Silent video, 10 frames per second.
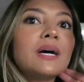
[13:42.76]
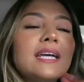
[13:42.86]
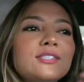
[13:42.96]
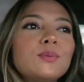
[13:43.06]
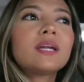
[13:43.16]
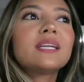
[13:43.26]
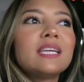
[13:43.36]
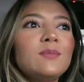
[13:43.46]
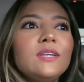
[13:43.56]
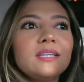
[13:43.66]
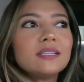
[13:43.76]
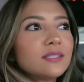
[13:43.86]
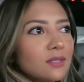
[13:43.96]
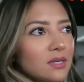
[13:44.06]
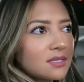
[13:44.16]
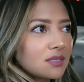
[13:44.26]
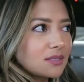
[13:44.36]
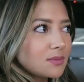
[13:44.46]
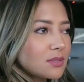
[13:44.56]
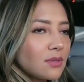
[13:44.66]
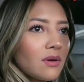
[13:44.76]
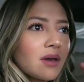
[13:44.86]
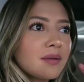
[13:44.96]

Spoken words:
But I just wanted to keep eating the salsa because it was so good.